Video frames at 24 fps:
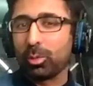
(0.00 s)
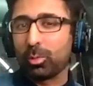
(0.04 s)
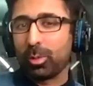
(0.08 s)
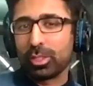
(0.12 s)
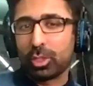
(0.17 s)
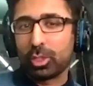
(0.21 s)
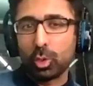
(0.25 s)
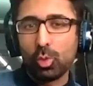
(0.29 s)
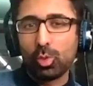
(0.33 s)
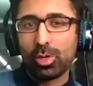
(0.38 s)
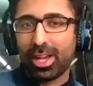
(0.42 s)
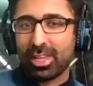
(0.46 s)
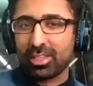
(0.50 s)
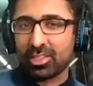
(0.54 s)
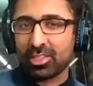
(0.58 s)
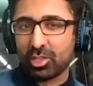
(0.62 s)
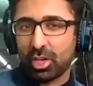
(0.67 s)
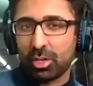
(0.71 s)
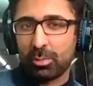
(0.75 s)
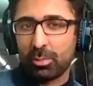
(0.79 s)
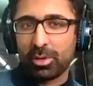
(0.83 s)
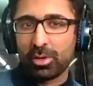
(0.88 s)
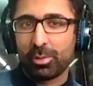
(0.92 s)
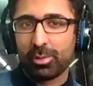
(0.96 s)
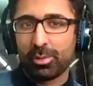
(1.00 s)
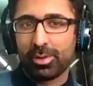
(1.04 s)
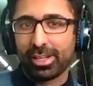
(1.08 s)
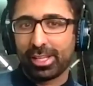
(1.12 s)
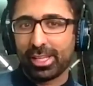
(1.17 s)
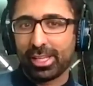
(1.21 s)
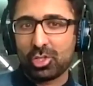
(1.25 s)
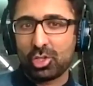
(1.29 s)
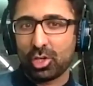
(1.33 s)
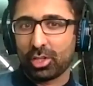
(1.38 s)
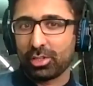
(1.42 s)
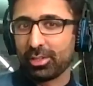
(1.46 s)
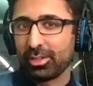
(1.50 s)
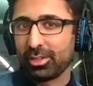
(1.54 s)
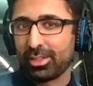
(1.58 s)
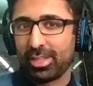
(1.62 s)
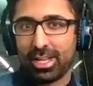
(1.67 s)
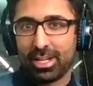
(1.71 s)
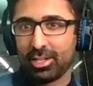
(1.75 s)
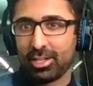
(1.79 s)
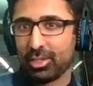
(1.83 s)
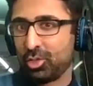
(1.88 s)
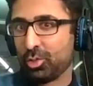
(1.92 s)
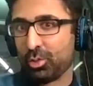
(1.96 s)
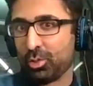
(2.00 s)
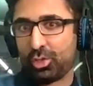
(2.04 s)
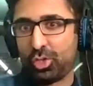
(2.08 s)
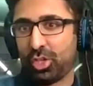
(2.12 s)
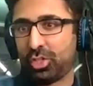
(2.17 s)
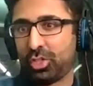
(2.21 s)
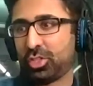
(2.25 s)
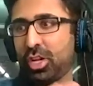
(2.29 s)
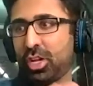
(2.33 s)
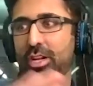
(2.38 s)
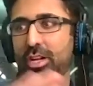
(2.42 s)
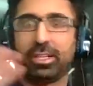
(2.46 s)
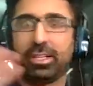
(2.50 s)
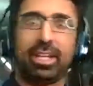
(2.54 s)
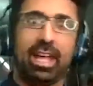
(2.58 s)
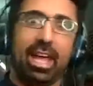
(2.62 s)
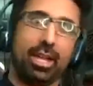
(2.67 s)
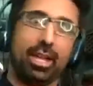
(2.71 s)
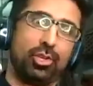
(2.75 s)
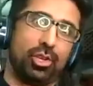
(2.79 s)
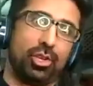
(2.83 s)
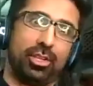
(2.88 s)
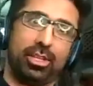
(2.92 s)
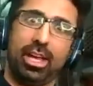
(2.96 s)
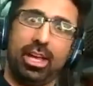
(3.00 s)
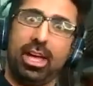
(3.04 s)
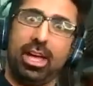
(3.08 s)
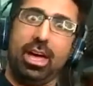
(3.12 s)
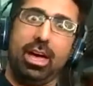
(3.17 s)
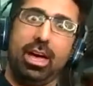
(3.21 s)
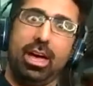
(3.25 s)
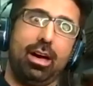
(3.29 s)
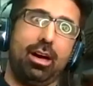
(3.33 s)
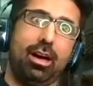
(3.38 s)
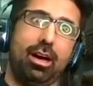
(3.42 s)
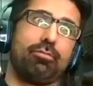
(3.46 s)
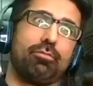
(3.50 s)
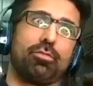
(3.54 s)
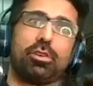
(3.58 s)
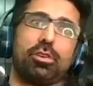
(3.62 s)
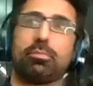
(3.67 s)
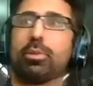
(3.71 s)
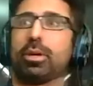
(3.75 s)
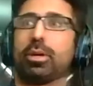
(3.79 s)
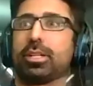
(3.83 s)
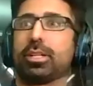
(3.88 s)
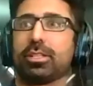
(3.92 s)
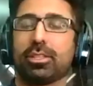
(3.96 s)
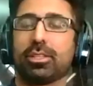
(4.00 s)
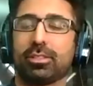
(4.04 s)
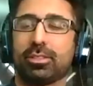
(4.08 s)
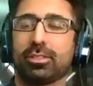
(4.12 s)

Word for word: when two guys start mirroring each other. Then you're just on a tangent. Everybody,